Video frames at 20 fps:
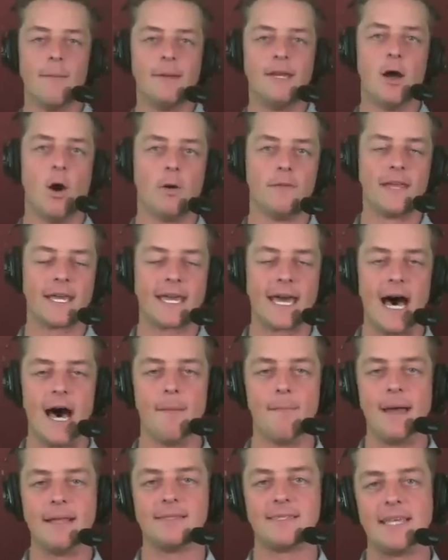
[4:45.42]
me know in the
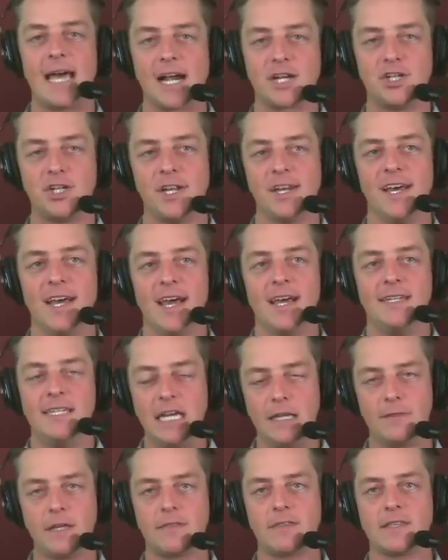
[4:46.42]
comments section. Do
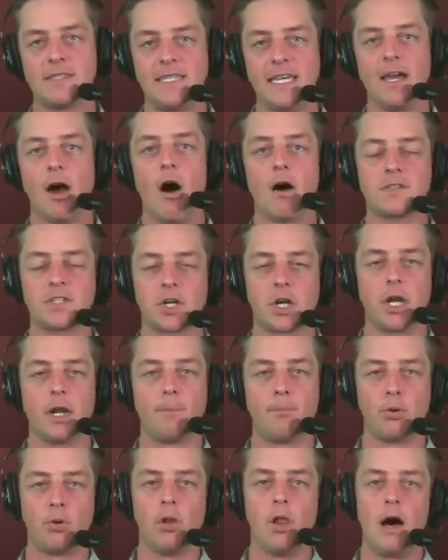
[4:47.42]
you think the Seahawks are going to
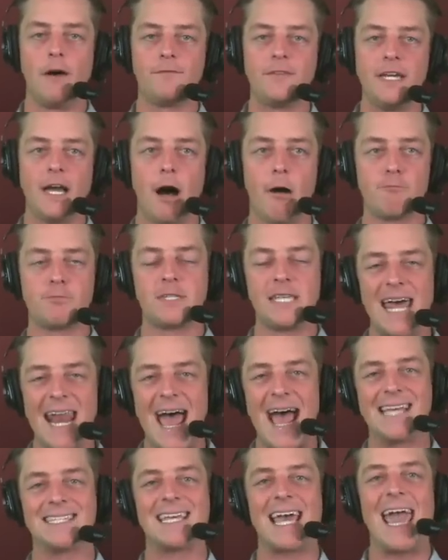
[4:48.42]
pull off the upset
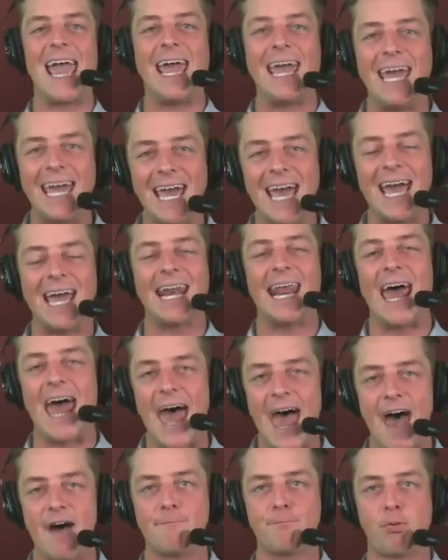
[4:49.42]
as
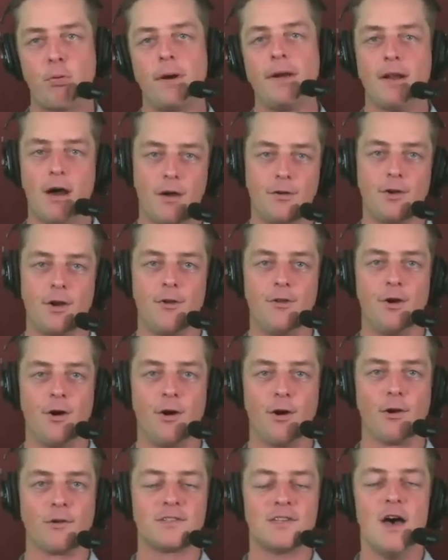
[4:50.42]
8.5-point
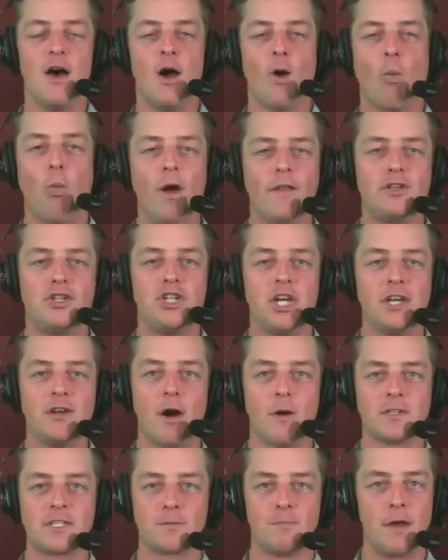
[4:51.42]
underdogs with
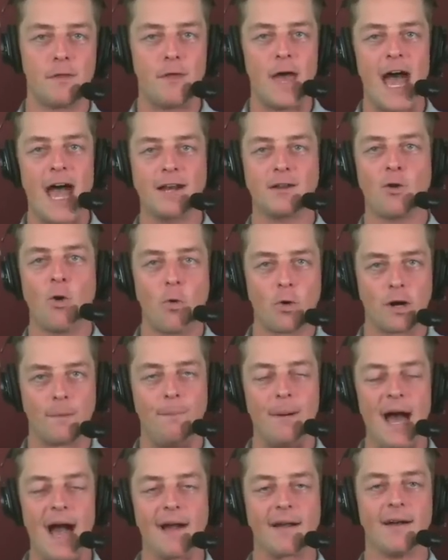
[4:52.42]
Geno Smith at
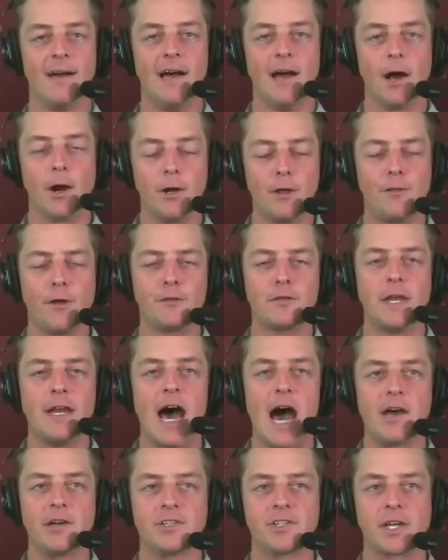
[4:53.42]
quarterback? Or do you think the
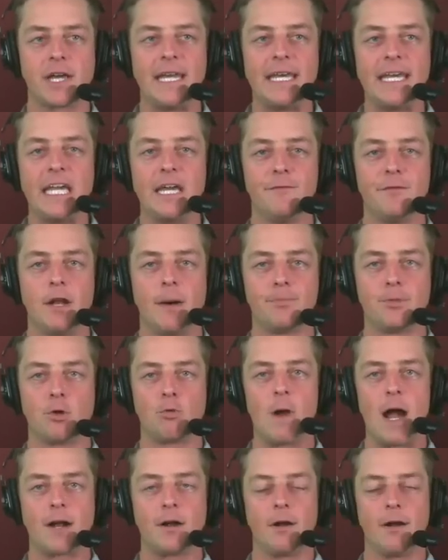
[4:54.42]
Niners are going to even up the
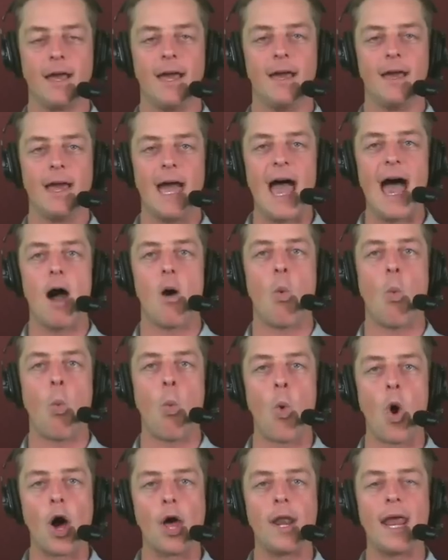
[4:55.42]
record at
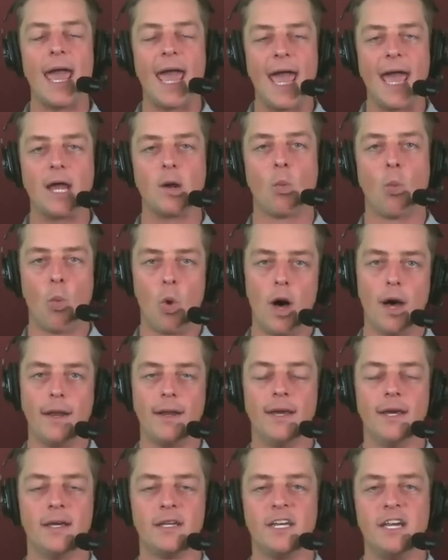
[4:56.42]
1-1?
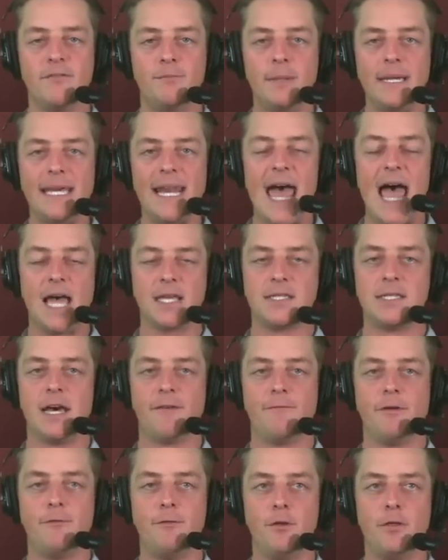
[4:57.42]
Give me an
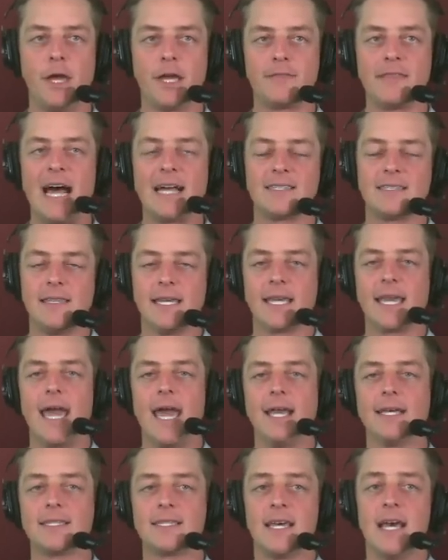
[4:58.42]
SF if you think that's the
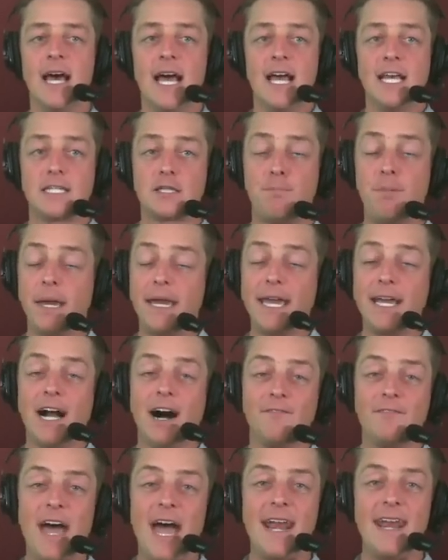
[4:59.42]
case. Speaking
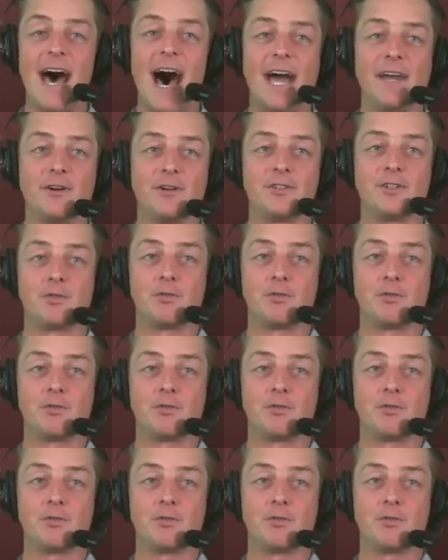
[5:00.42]
of that Niners